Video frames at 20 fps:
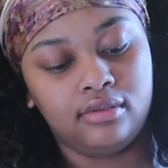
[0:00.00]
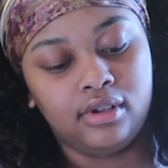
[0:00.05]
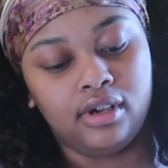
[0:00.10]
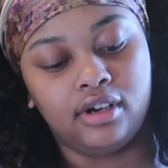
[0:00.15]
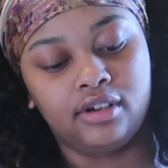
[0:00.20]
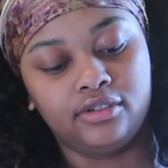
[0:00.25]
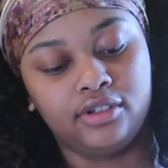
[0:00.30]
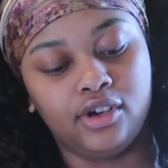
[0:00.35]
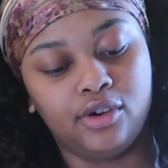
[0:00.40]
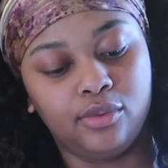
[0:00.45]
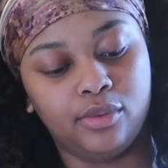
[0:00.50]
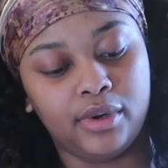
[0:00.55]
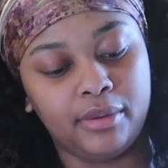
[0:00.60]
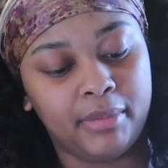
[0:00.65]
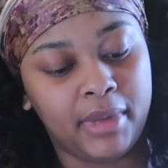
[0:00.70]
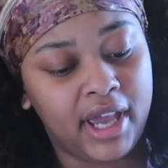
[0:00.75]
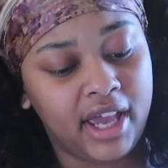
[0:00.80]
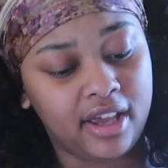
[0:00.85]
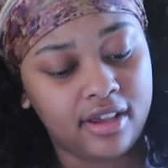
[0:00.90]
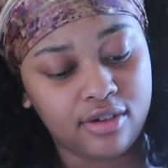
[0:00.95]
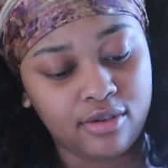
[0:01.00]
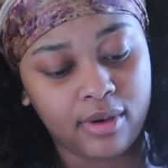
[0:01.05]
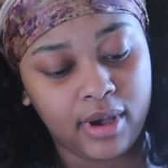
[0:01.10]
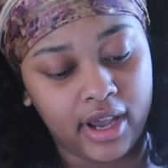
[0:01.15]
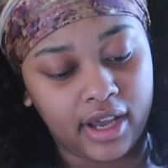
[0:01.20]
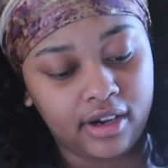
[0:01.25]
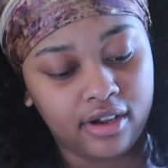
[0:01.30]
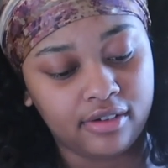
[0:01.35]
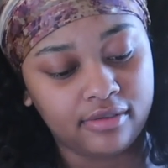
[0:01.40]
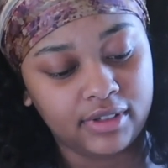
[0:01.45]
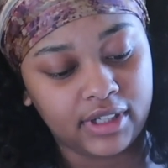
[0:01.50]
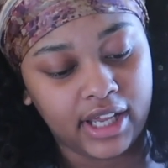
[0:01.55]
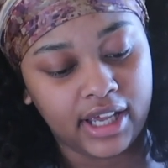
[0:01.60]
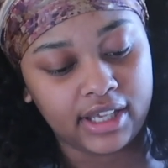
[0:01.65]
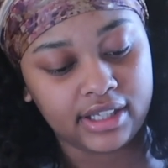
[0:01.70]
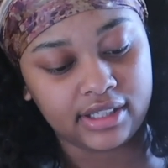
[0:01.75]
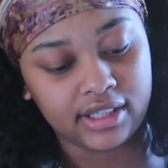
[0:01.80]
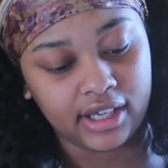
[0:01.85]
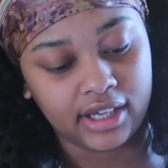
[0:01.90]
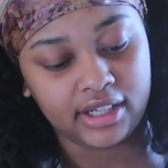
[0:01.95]
I don't know what man you had over
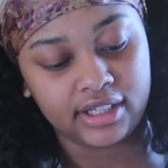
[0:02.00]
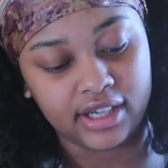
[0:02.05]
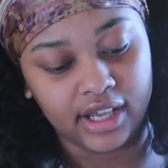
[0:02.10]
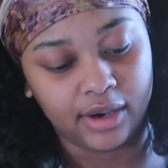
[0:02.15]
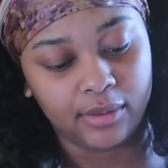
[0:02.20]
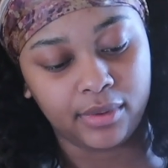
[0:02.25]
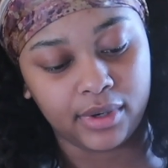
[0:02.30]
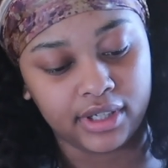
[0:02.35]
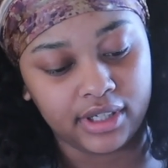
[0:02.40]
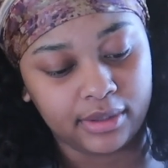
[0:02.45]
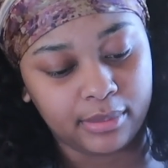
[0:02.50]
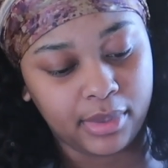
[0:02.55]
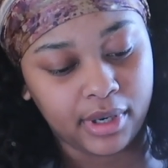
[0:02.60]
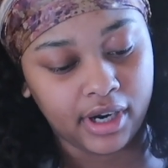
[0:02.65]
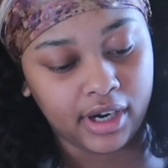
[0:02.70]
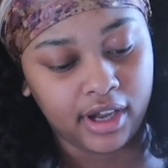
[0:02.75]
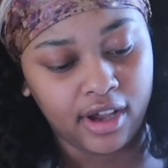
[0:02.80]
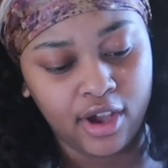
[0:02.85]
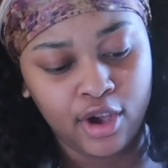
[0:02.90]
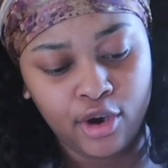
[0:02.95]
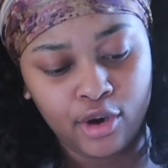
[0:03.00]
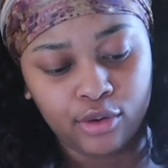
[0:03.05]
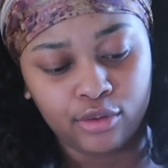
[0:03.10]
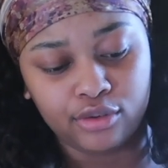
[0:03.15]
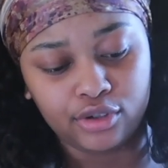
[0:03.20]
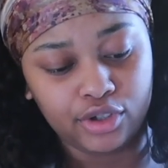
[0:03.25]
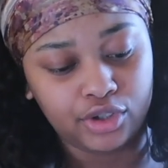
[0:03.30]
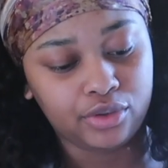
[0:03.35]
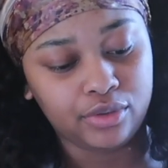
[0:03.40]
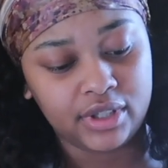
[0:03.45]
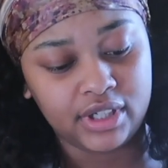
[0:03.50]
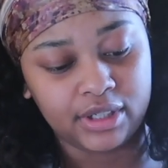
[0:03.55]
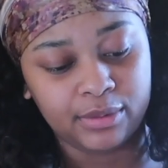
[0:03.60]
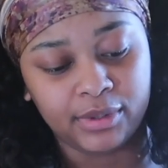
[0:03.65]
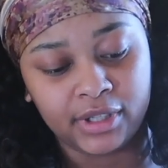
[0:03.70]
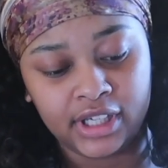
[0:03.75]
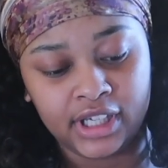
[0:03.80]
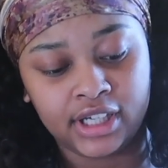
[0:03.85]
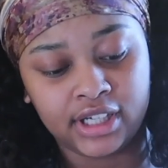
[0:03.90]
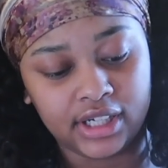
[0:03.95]
last night that wanted to park on the street
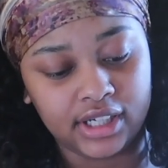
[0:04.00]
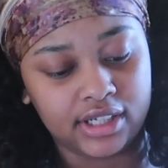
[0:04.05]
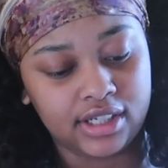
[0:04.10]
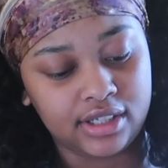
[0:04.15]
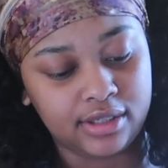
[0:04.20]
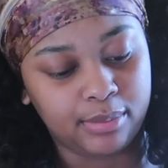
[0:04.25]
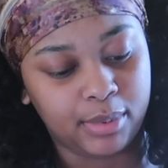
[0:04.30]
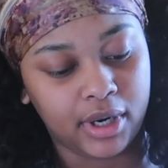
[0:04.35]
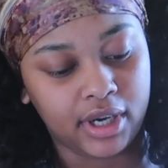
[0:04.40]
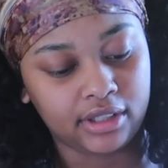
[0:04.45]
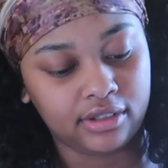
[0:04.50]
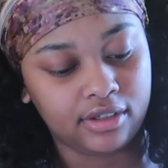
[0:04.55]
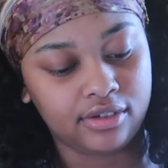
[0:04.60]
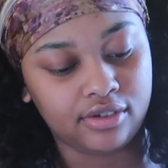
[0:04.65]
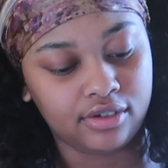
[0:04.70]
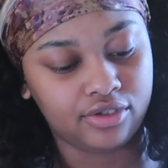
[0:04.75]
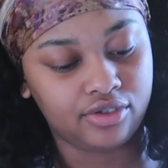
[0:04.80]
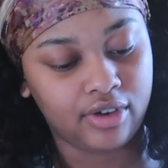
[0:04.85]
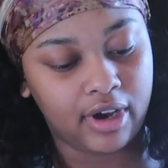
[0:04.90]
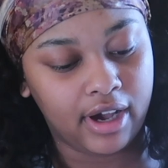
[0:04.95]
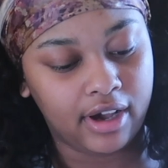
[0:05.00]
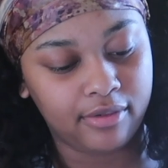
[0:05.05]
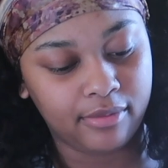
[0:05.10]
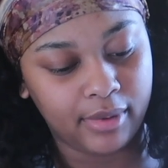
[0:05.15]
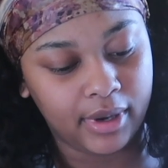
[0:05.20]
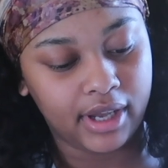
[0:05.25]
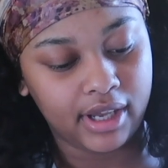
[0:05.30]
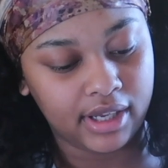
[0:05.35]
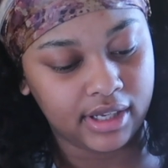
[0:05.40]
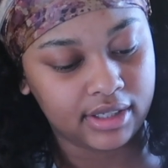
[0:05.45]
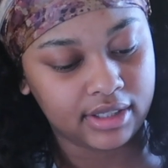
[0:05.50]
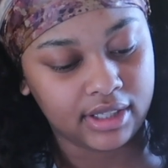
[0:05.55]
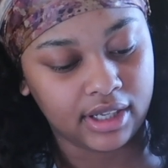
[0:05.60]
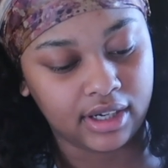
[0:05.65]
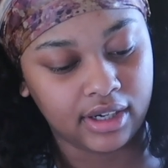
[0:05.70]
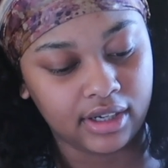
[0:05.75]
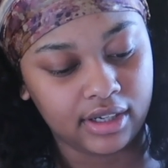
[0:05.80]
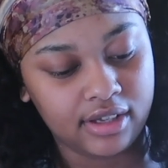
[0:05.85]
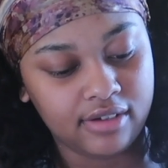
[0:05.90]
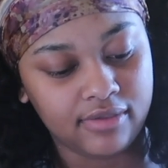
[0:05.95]
when he could have just parked in your driveway
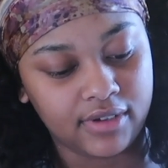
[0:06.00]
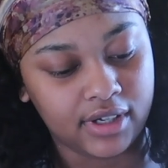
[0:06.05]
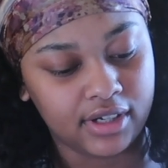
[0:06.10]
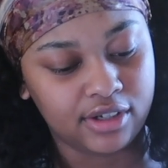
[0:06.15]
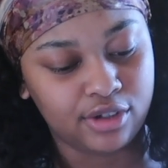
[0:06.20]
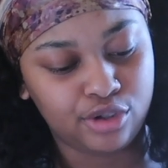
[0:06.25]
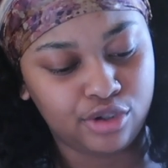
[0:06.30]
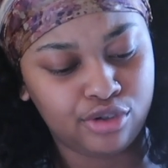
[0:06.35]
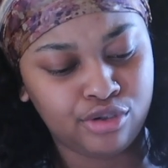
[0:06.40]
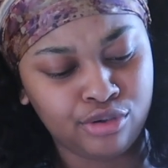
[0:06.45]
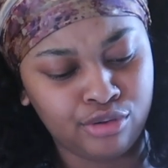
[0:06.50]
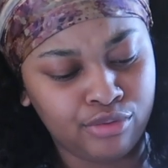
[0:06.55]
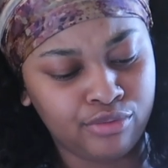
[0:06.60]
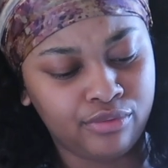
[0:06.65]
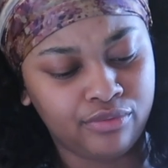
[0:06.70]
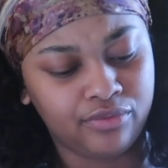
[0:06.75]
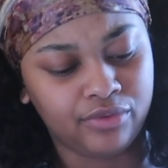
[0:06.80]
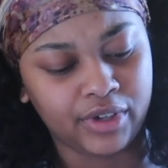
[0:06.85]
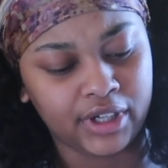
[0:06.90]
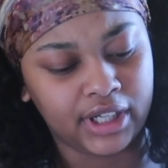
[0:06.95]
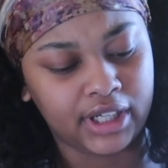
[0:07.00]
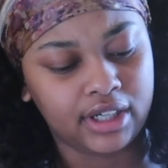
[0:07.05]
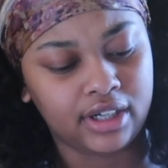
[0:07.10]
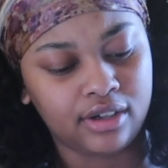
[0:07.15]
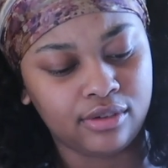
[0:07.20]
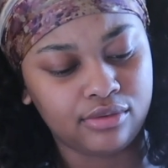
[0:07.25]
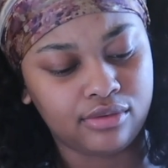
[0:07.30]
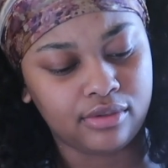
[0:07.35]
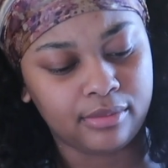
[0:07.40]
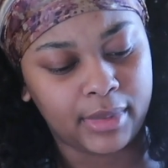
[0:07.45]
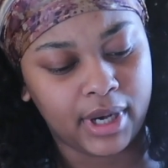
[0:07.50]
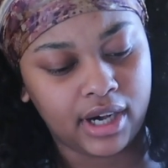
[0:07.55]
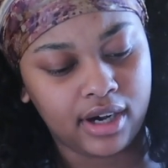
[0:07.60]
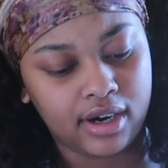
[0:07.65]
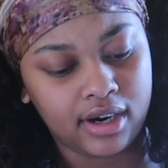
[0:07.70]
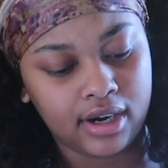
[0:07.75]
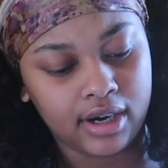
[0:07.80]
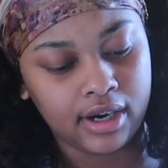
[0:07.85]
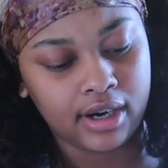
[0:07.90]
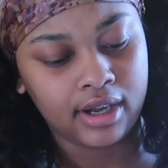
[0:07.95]
instead of leaving 2 freaking notes on my
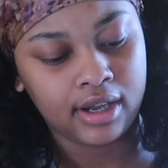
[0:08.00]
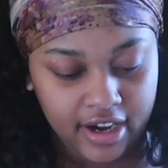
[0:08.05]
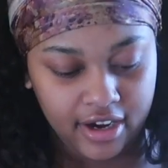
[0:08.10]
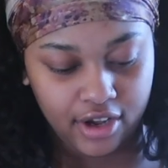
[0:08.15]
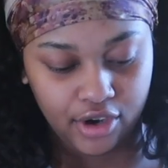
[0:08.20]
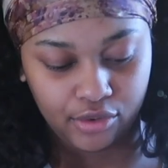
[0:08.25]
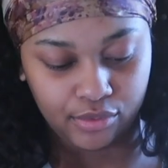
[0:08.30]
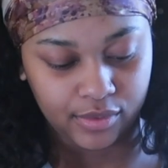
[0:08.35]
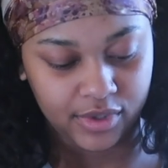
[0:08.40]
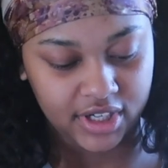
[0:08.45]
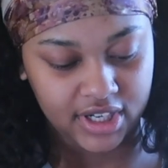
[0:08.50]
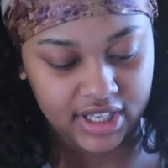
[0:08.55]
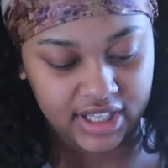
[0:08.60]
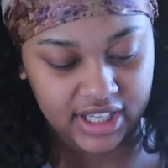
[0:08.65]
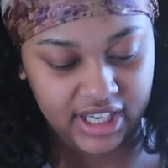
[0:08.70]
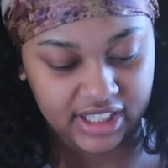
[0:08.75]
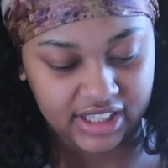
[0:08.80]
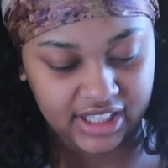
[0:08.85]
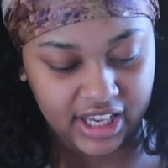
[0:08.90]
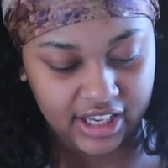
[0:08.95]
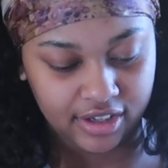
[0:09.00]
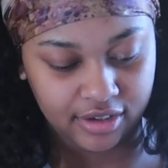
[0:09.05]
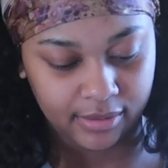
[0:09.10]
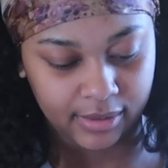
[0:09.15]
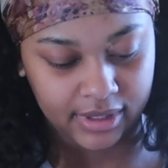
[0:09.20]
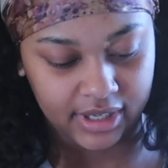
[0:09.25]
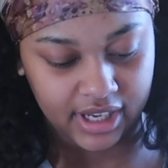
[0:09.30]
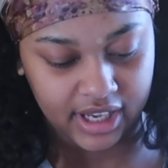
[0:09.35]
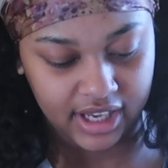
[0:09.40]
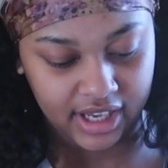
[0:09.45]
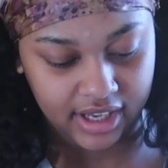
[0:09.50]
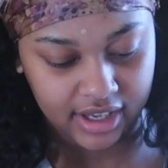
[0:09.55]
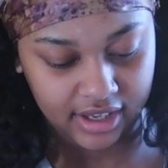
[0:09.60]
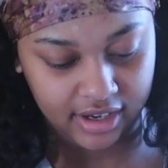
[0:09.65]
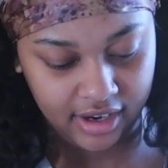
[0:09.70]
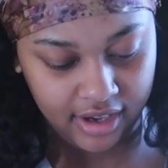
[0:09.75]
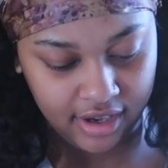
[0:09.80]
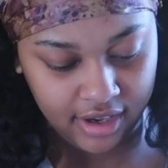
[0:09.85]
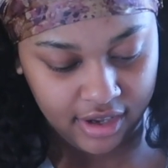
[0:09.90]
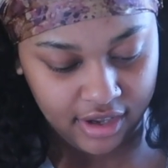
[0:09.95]
car. And note when she said thank you at the end,